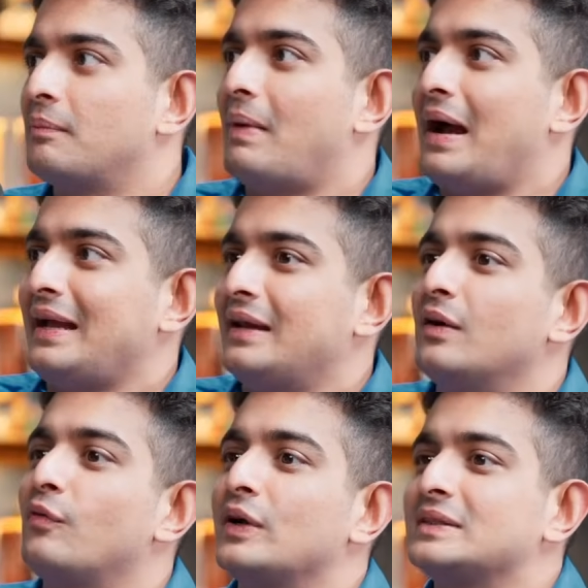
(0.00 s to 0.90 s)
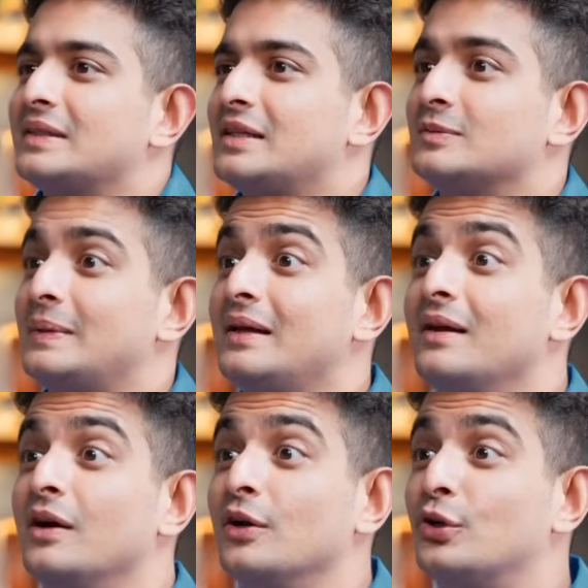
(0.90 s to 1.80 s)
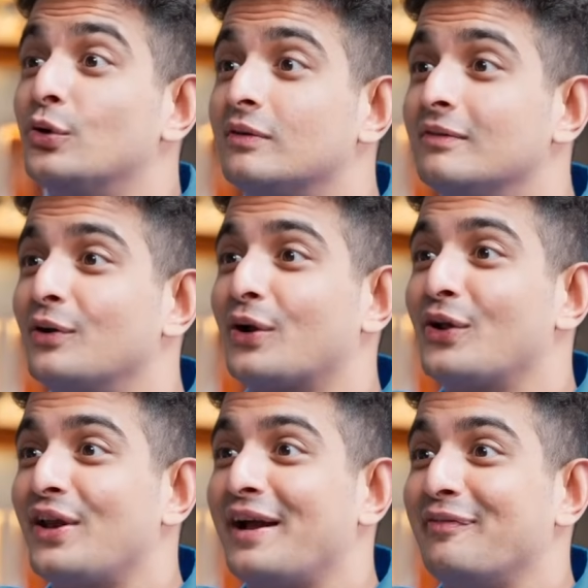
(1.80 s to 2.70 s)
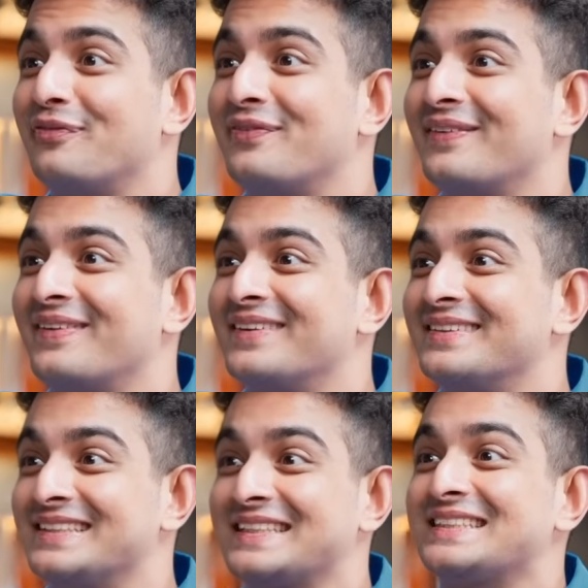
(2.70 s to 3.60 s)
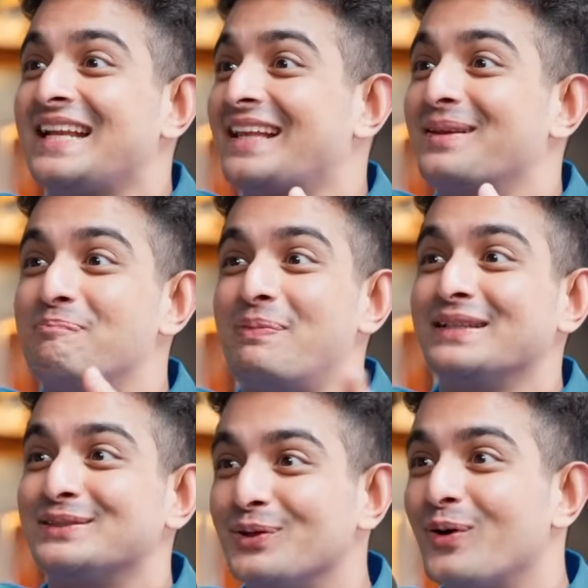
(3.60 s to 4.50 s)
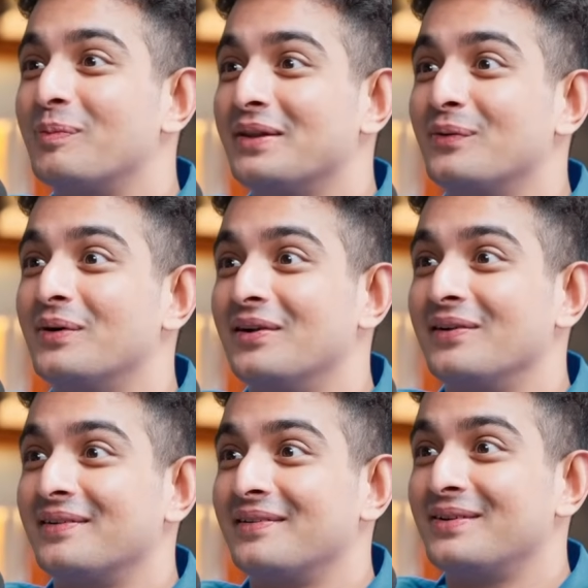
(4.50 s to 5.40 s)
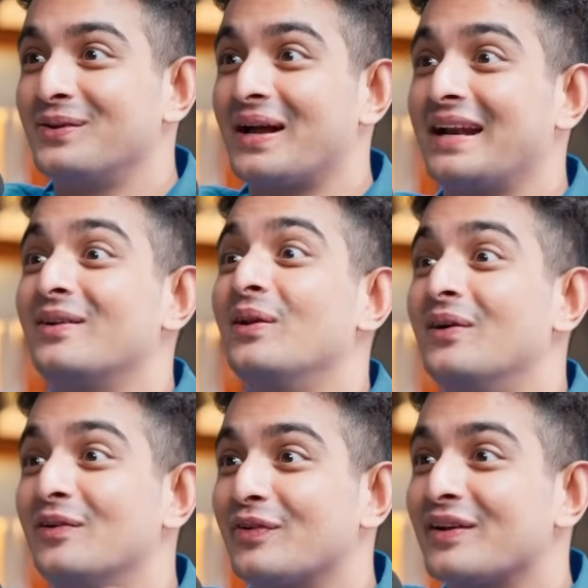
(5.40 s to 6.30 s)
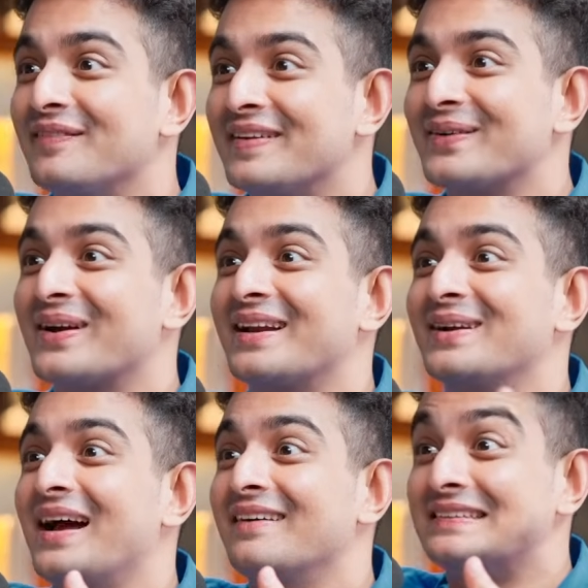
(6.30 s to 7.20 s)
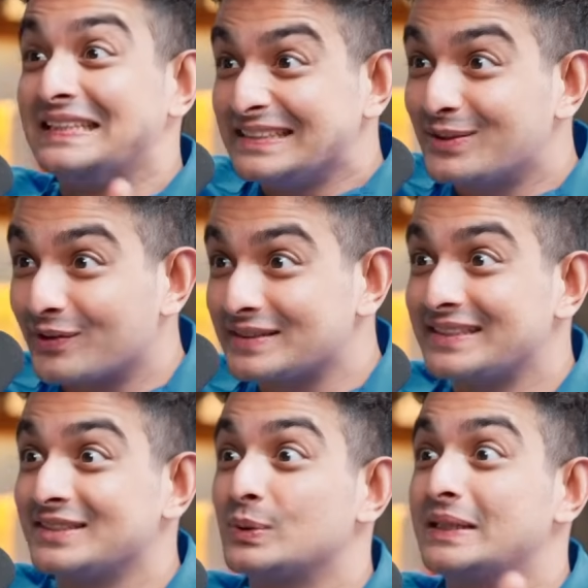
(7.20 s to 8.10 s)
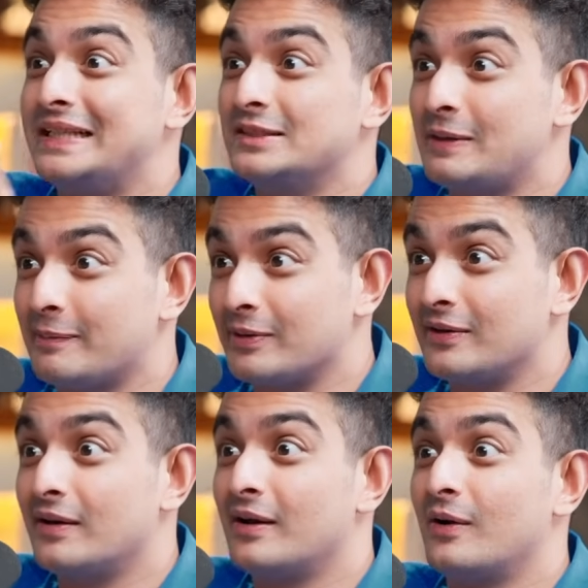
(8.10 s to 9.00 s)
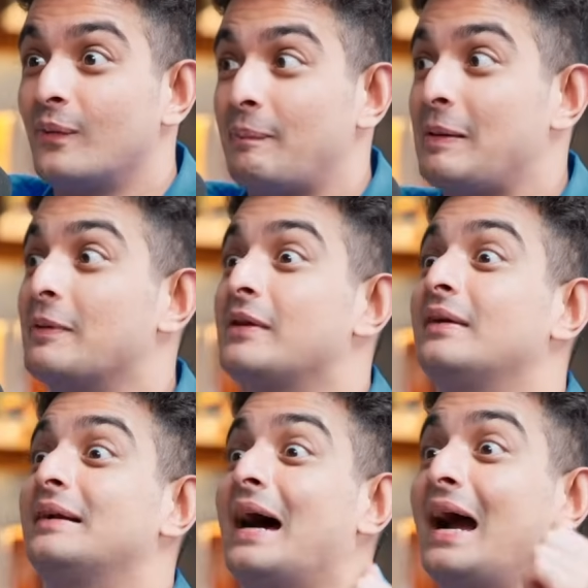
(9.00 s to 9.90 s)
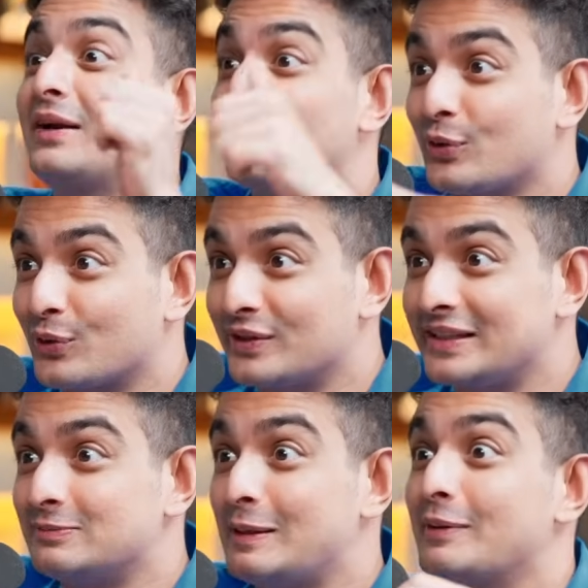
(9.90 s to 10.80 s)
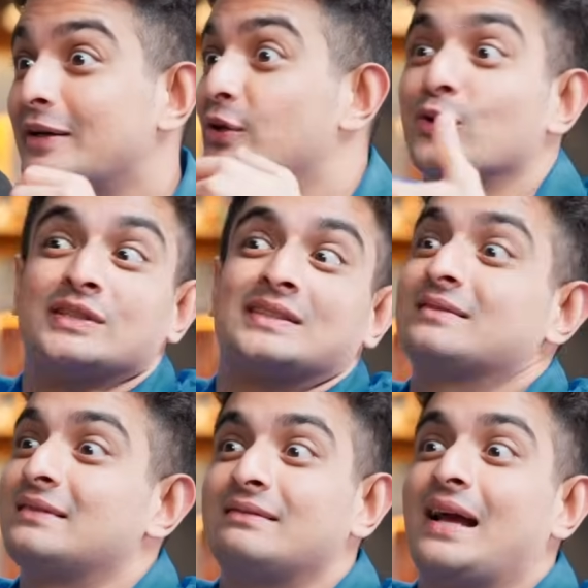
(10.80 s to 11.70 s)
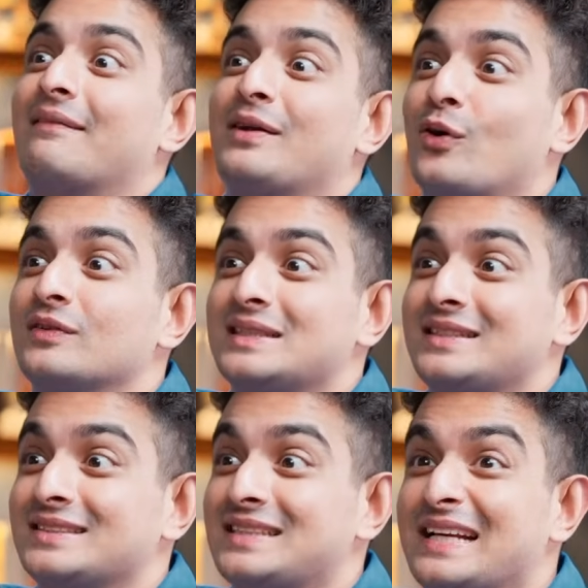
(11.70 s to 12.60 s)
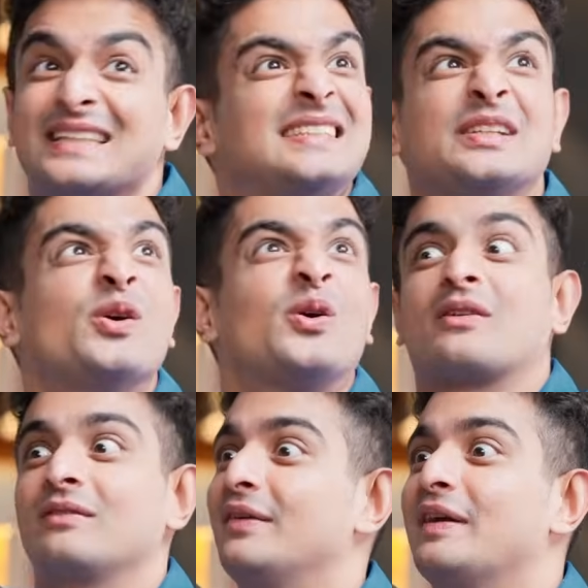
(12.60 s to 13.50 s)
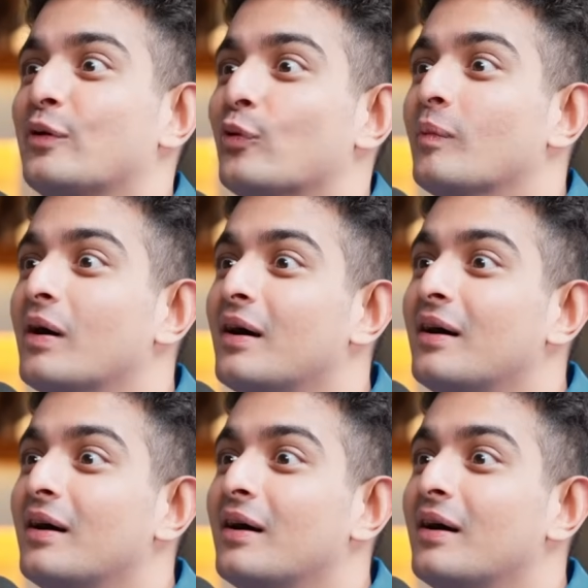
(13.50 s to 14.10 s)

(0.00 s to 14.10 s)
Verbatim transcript: my inner voice tells me, Dude, look at your life. This is like the best job in the world. Mm. You're getting to learn for a living. You're getting to have these conversations with these people where people die to talk to these people and you're just having conversations like this in your living room.